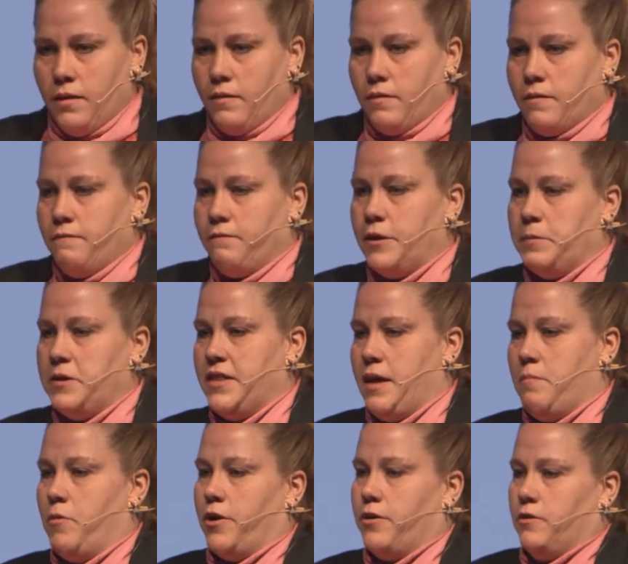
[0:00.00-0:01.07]
Flipping that
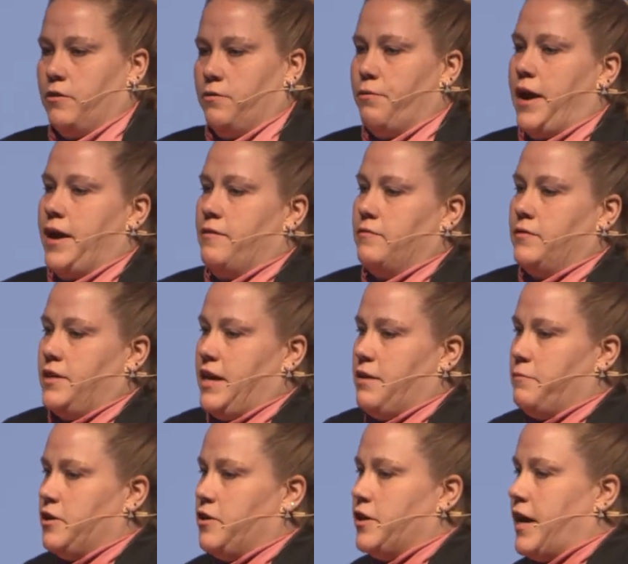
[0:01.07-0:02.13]
model around, and
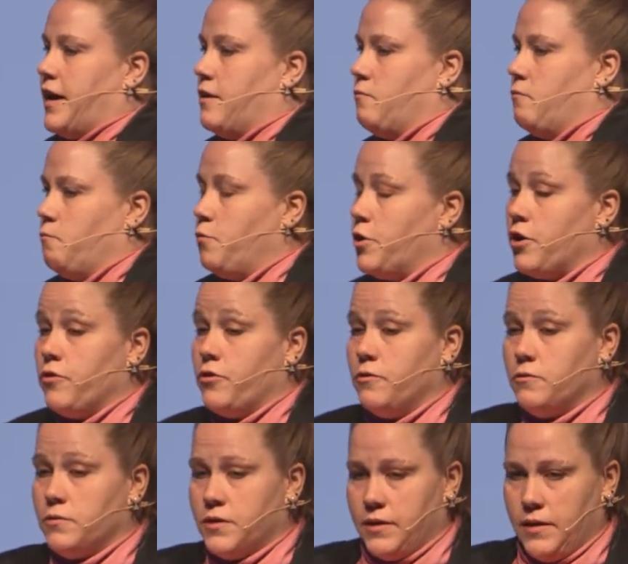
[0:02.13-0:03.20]
we look at what are
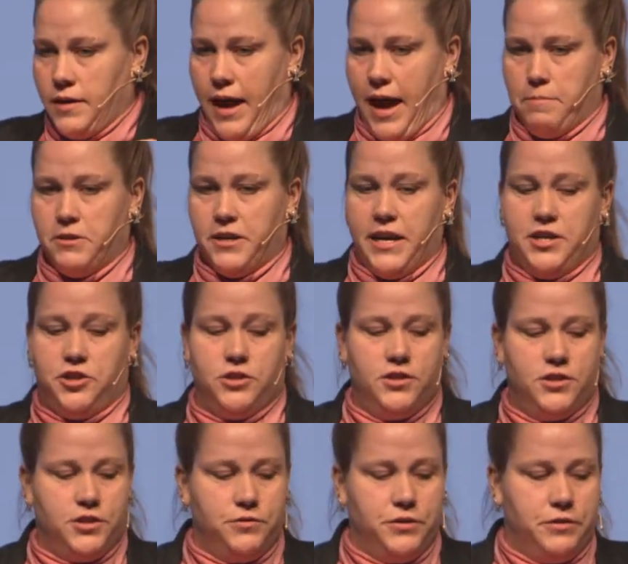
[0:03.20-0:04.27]
those applications
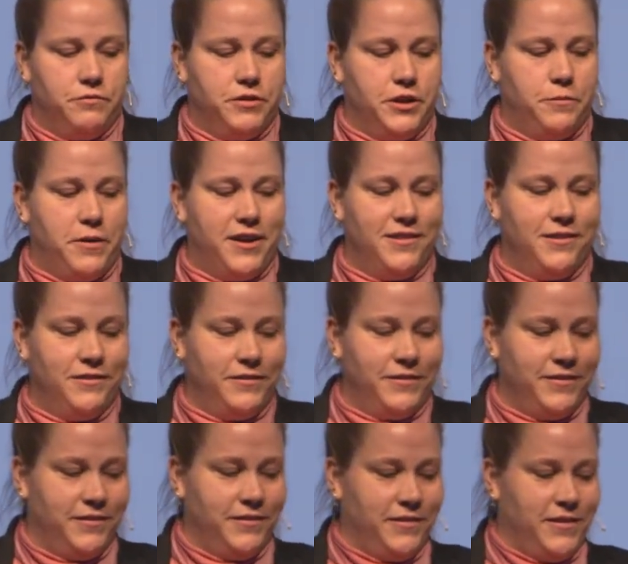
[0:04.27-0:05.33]
doing really well.
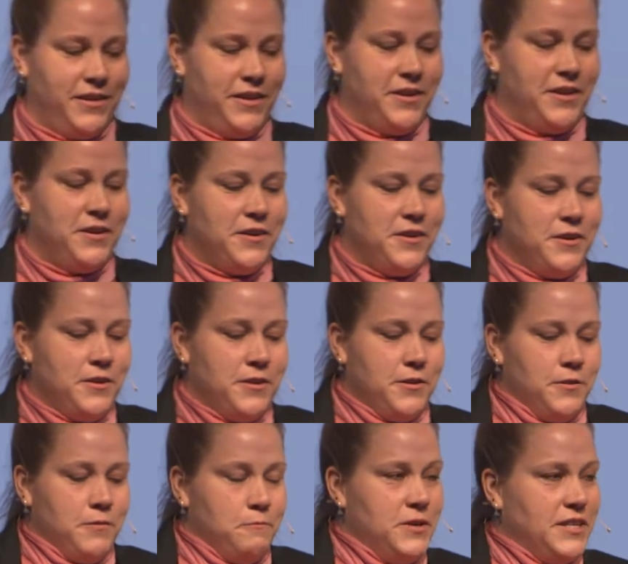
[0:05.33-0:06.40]

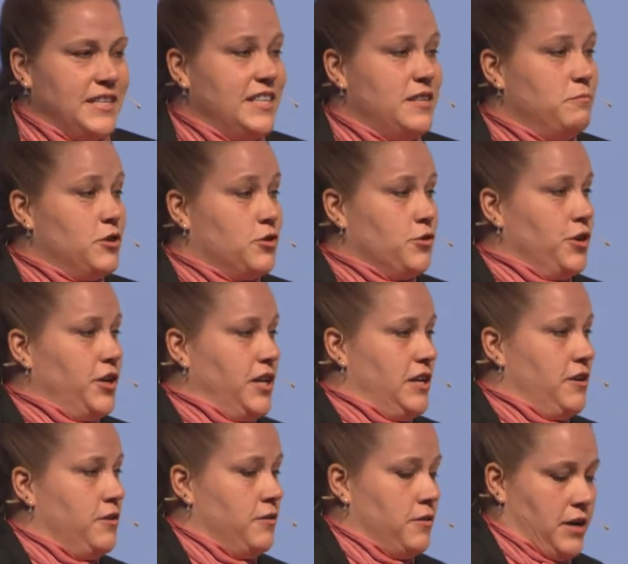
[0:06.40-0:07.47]
We see the majority
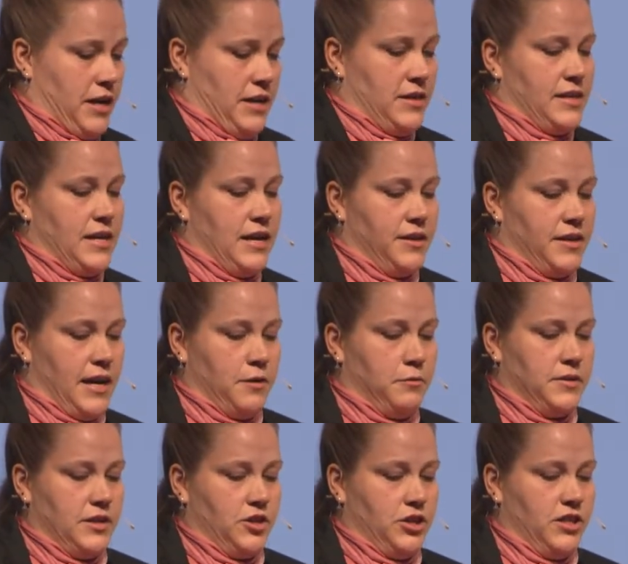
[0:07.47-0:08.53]
are in the talent
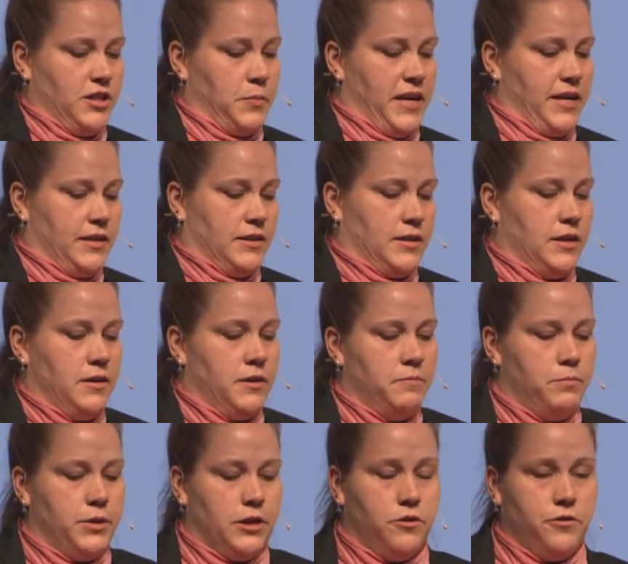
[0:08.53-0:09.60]
acquisition space,
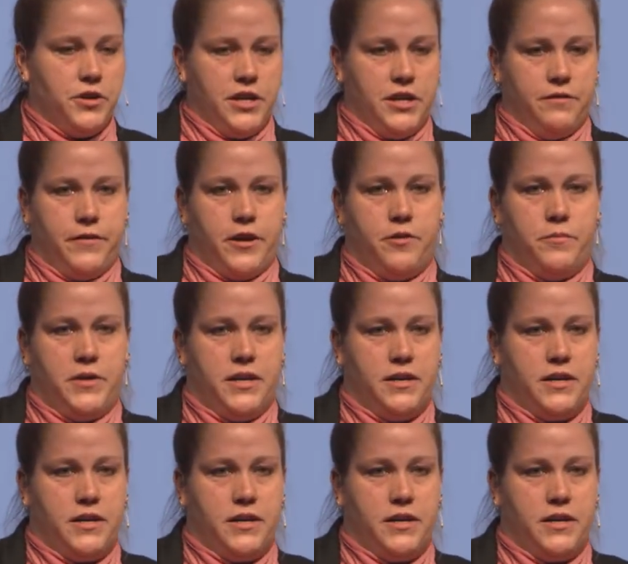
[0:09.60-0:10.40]
but learning development,